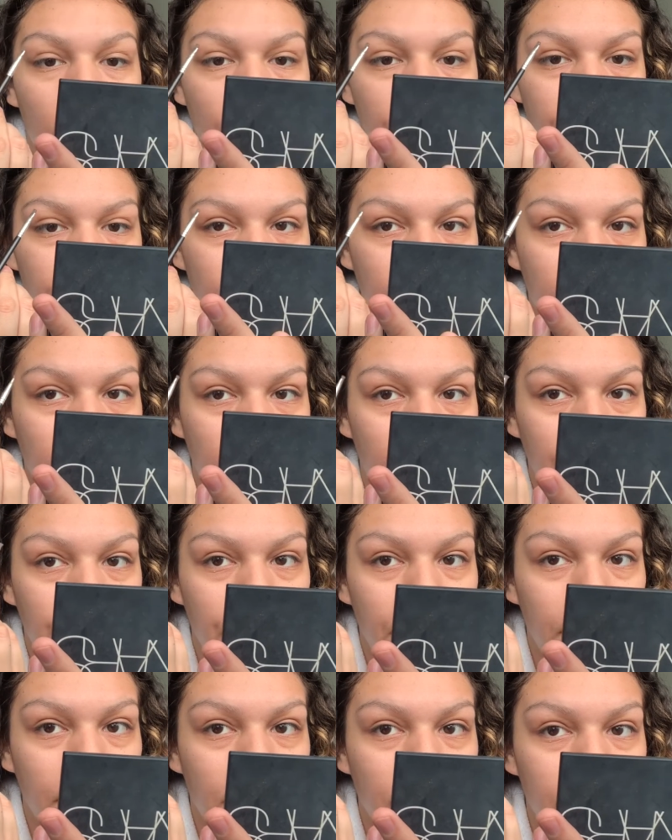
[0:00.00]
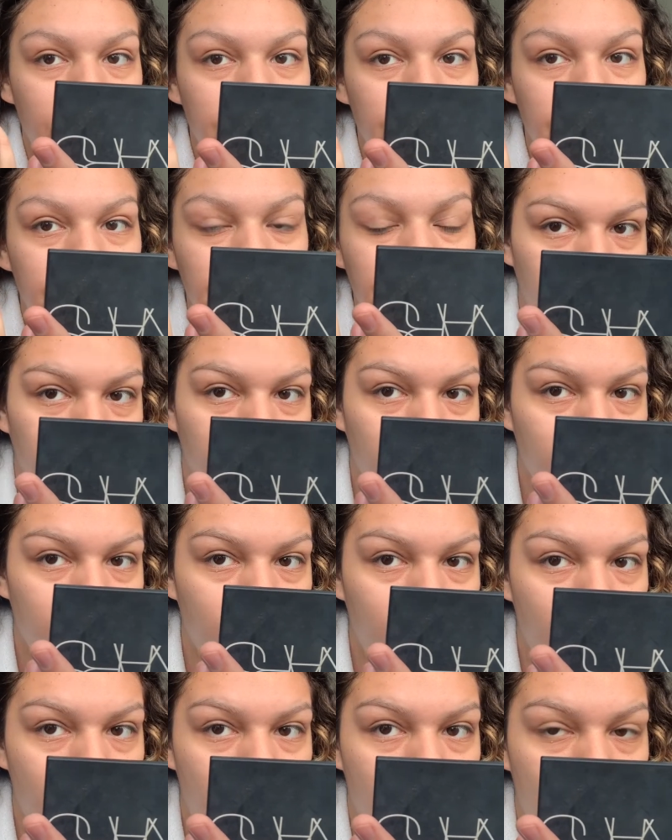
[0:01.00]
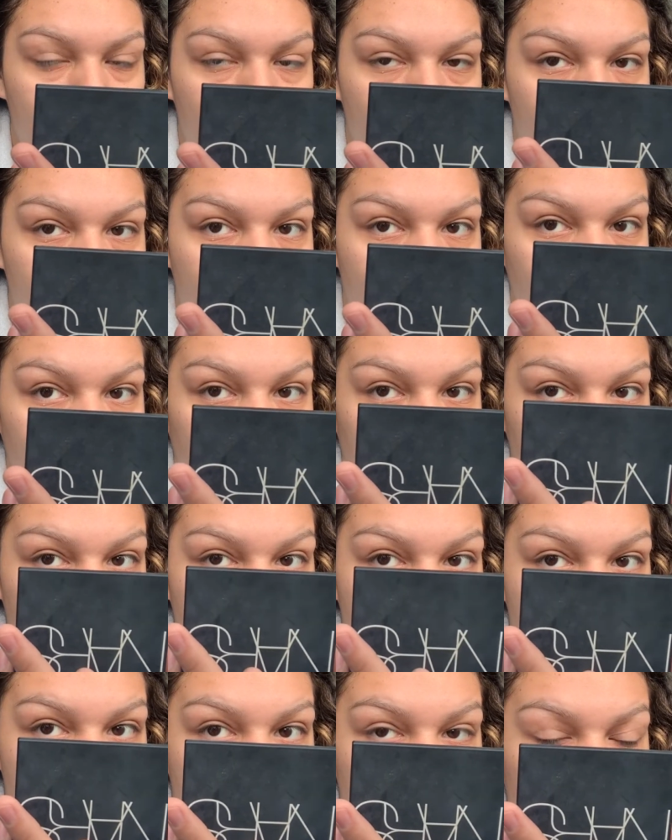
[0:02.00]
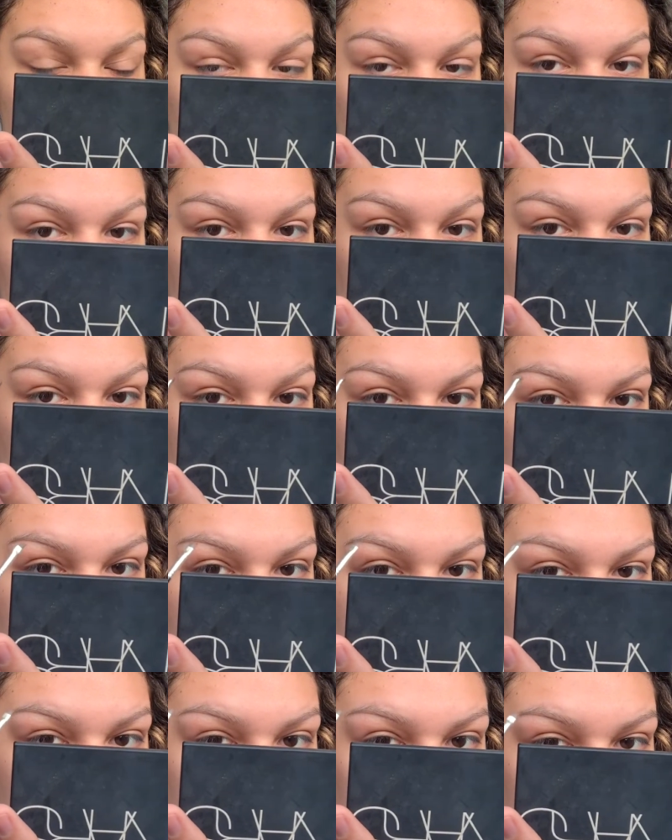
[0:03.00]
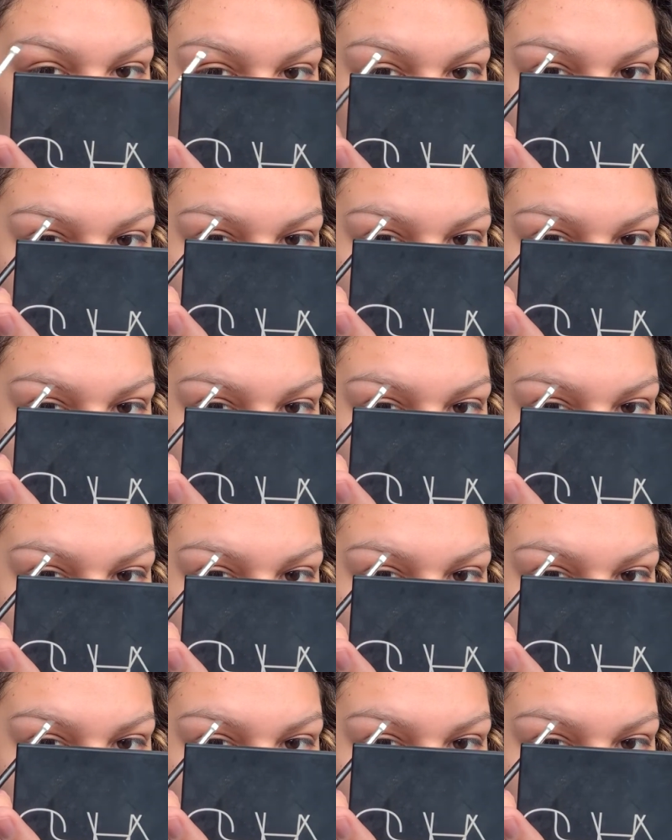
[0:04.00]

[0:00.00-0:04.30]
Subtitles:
I'm gonna go in. I'm gonna outline my natural